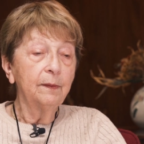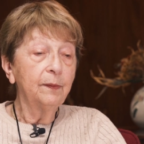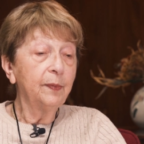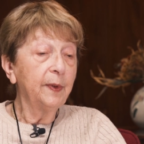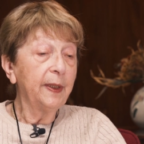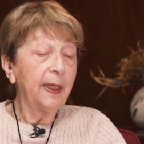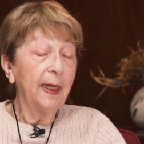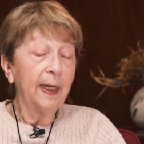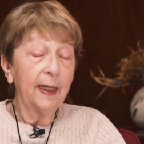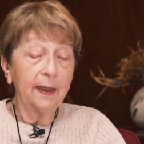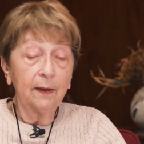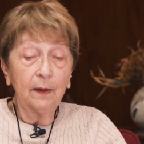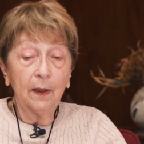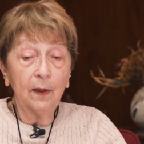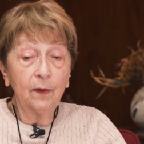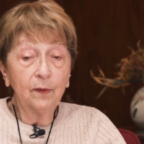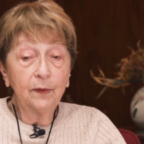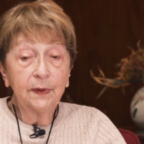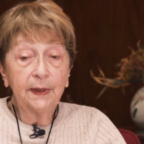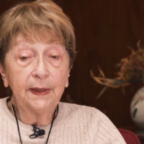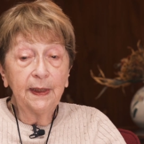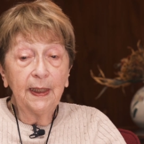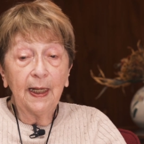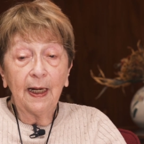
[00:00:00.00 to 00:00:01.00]
We had
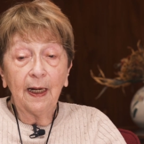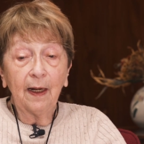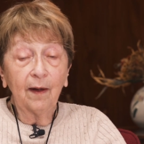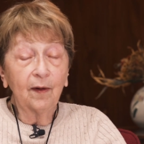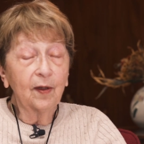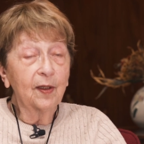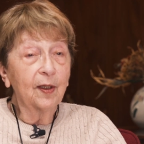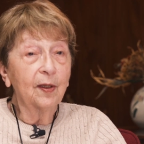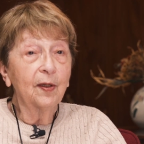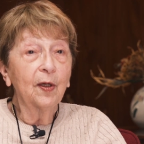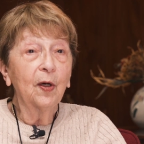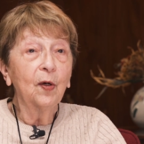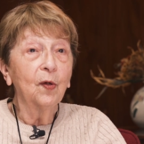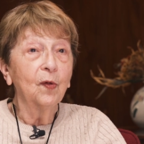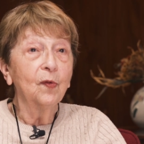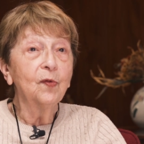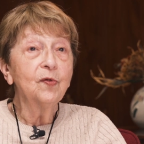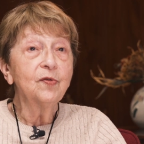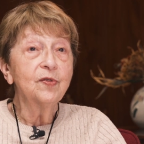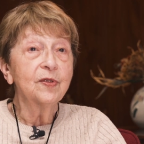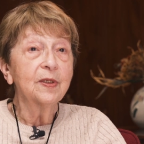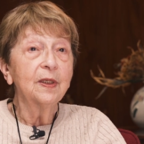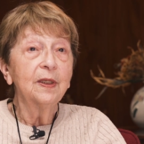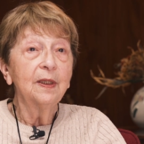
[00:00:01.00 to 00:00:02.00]
only our
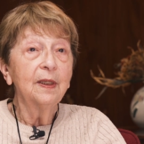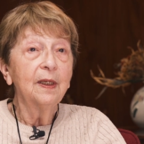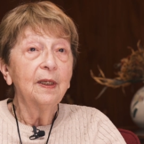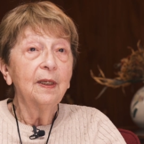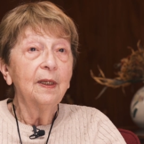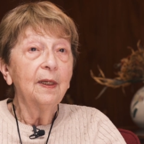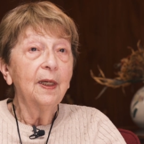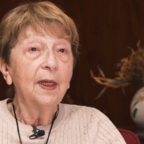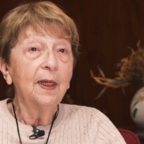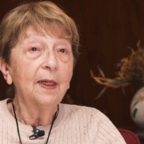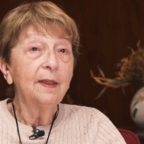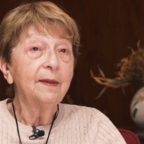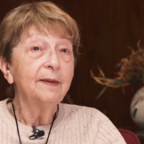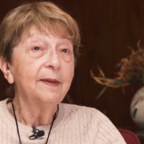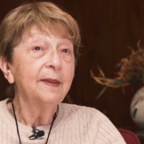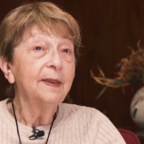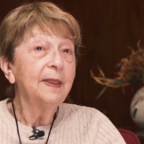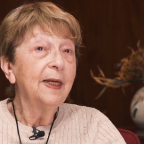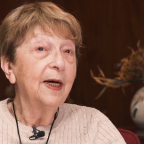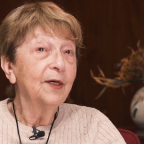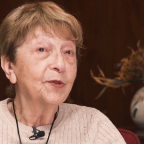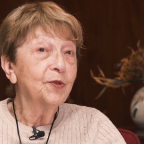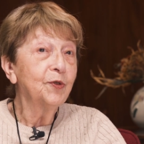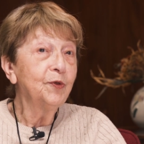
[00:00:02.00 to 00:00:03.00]
clothes, and
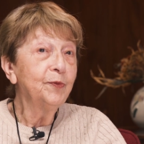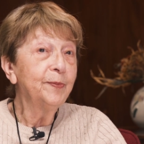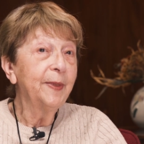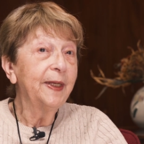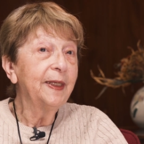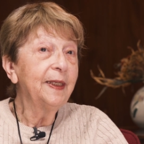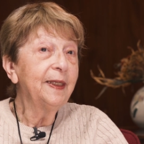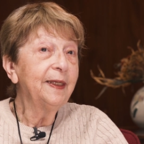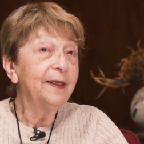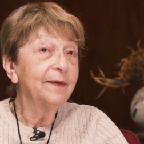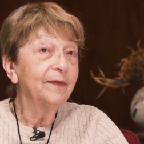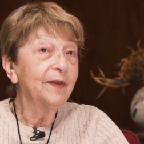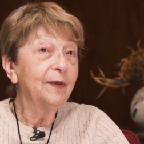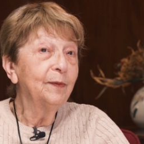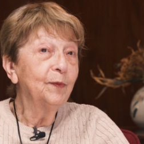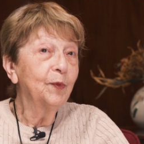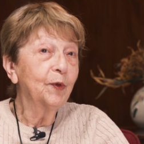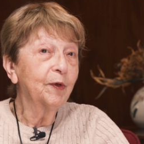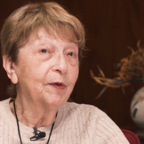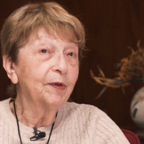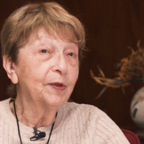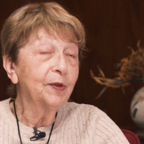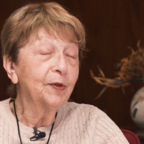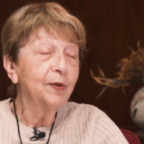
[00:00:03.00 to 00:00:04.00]
not too many of them
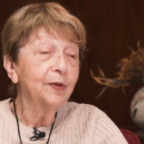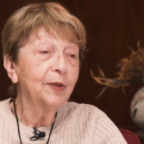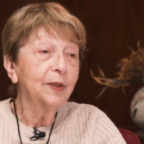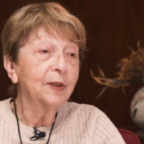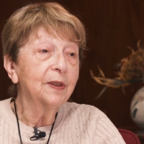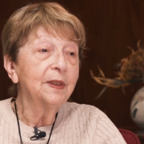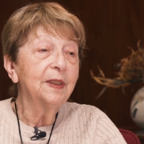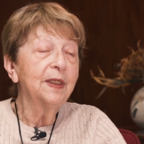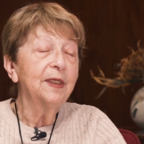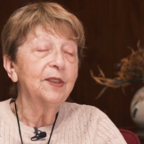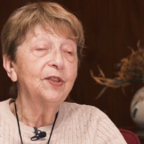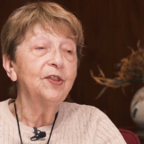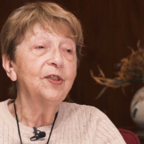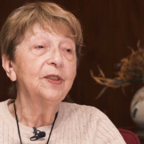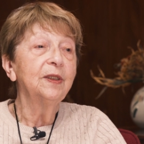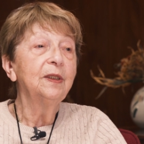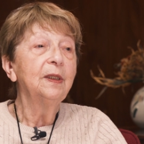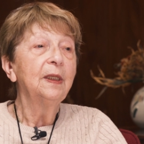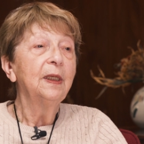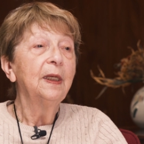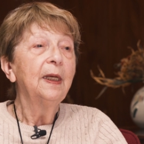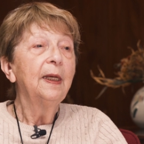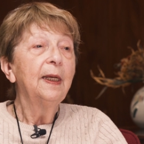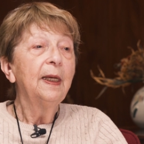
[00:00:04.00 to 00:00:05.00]
were in good condition.